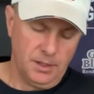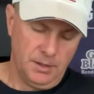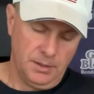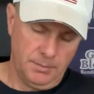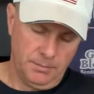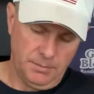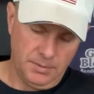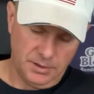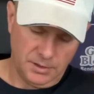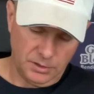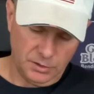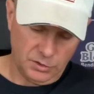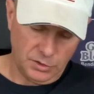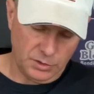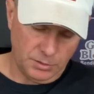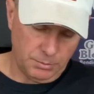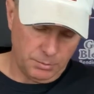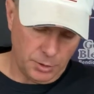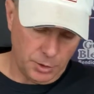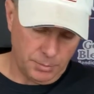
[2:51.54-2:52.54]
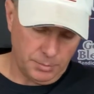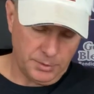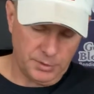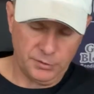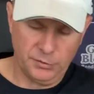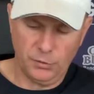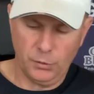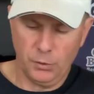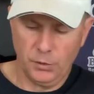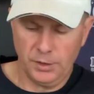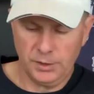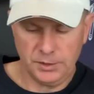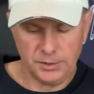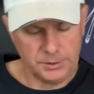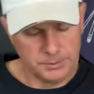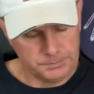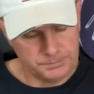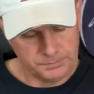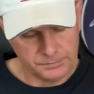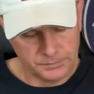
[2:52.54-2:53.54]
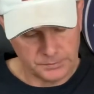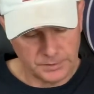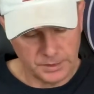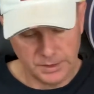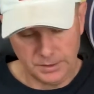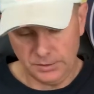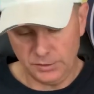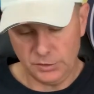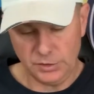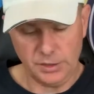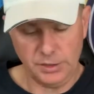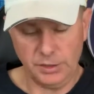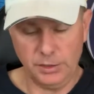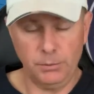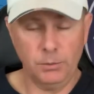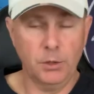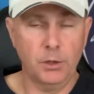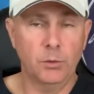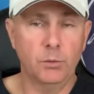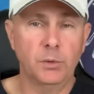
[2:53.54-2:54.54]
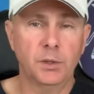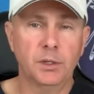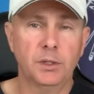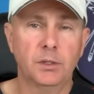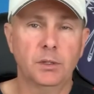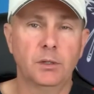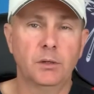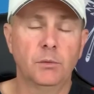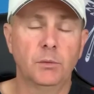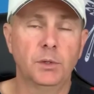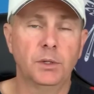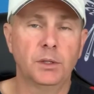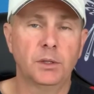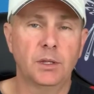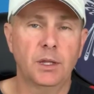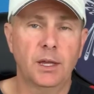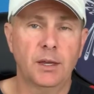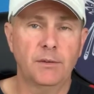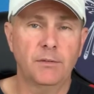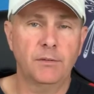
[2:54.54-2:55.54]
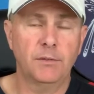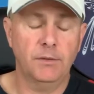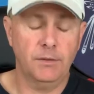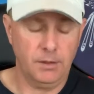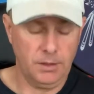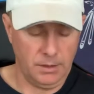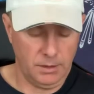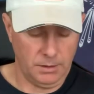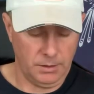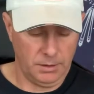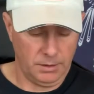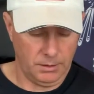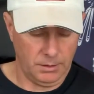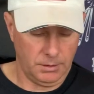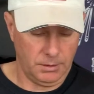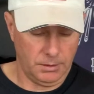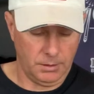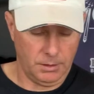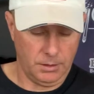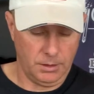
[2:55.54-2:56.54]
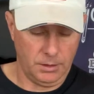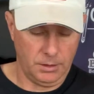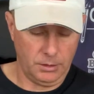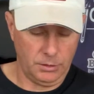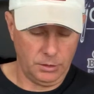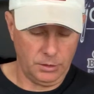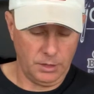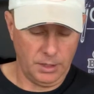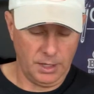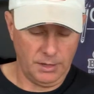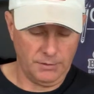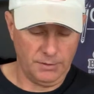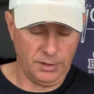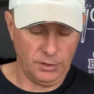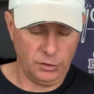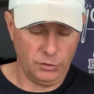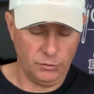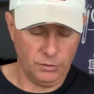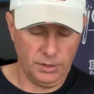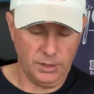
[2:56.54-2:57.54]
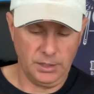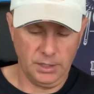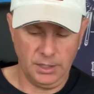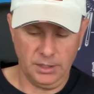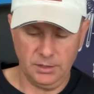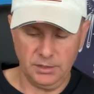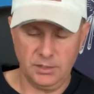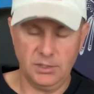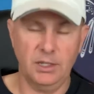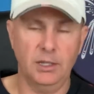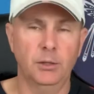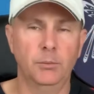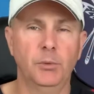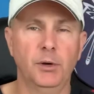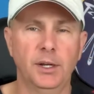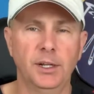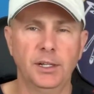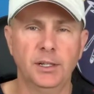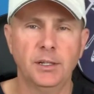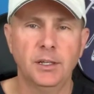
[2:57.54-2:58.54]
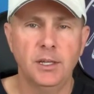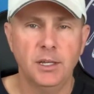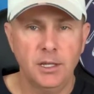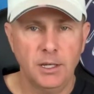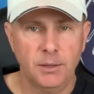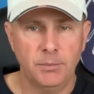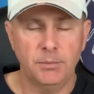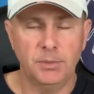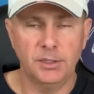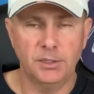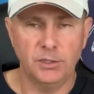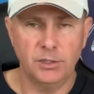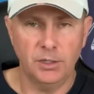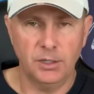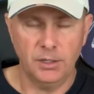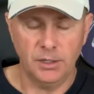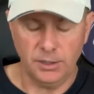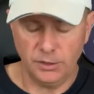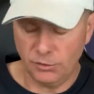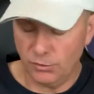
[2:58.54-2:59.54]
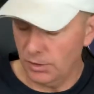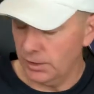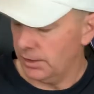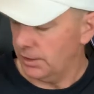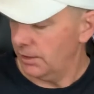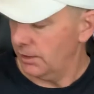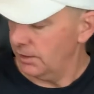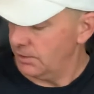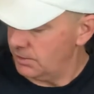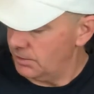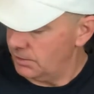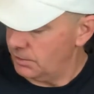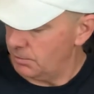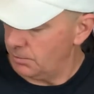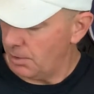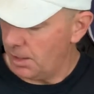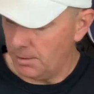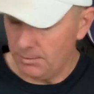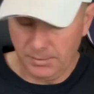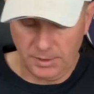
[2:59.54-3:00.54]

But there's a purpose for it. And there's nothing wrong with having a drink and celebrating. But drunkenness is the problem.